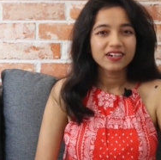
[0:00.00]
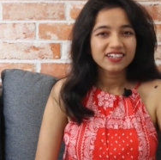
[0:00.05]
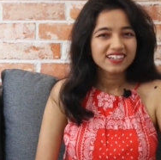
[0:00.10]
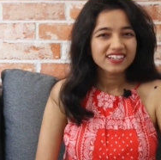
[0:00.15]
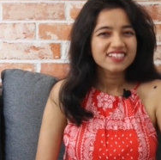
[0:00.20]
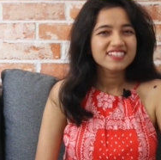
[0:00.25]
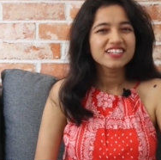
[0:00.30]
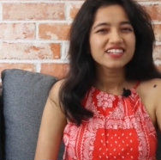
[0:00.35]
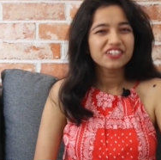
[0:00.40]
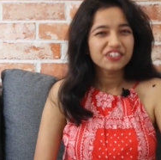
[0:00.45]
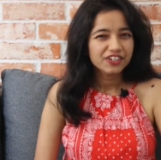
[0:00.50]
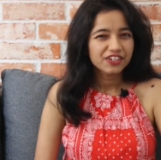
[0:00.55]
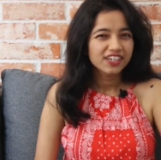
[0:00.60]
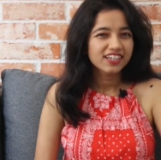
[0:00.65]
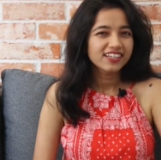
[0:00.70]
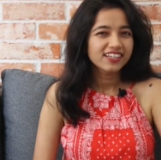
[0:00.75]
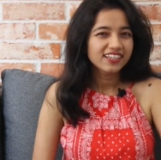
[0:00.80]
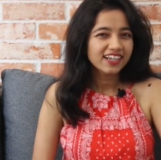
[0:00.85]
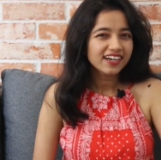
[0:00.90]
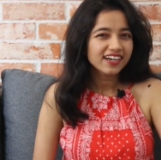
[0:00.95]
But is it
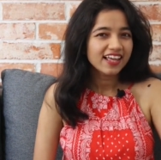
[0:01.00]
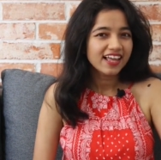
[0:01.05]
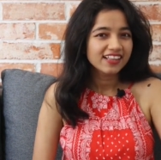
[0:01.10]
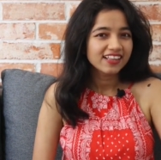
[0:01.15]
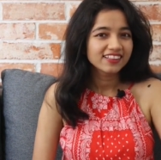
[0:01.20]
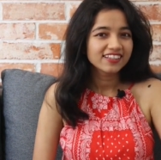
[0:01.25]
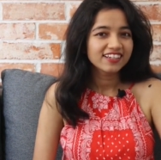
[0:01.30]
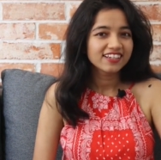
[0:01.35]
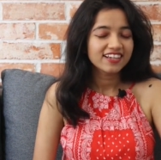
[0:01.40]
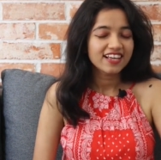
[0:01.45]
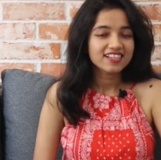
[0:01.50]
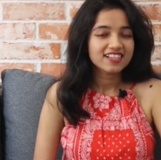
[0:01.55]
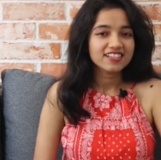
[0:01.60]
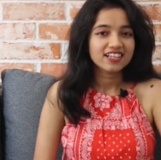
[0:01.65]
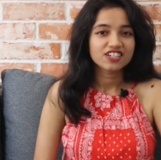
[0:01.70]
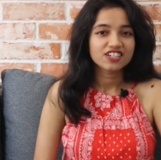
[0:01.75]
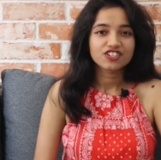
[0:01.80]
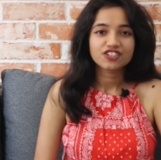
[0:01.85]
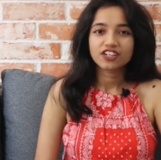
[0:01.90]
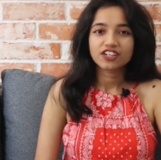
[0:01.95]
really that healthy and
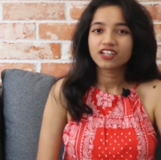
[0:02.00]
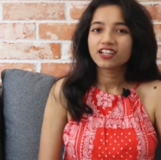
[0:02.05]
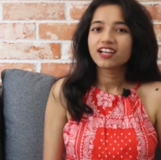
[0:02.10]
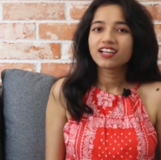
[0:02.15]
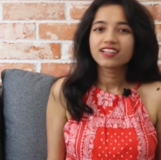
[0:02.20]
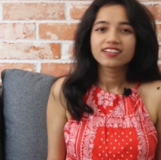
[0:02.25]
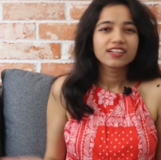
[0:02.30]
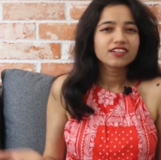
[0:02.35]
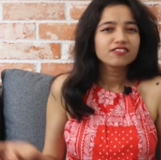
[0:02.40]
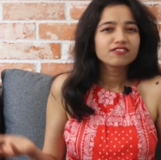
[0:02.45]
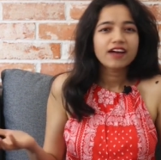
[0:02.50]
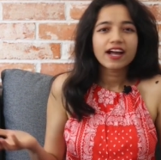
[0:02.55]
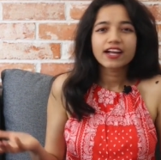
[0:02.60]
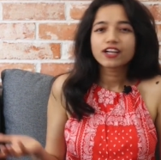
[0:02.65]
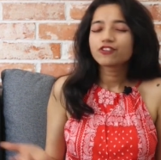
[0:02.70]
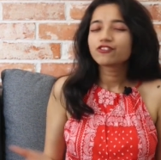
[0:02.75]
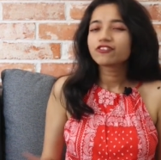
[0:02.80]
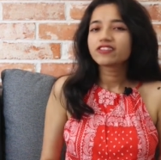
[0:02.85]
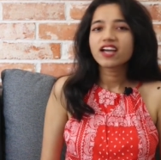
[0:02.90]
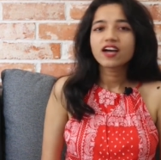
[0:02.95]
essential? Then
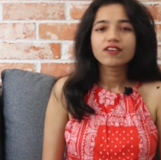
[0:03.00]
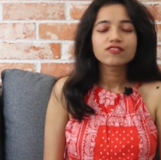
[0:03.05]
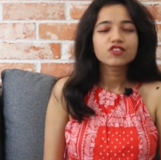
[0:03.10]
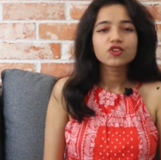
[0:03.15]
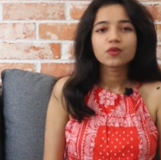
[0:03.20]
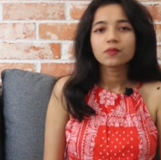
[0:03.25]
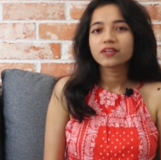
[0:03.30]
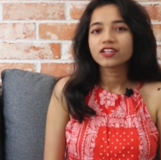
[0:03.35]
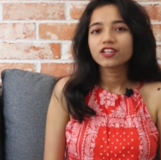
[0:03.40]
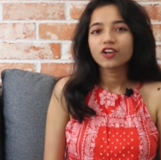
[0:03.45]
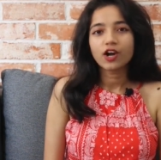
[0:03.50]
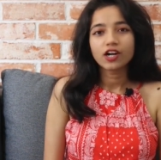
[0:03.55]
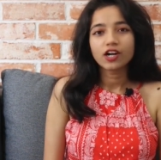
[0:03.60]
why do we have so many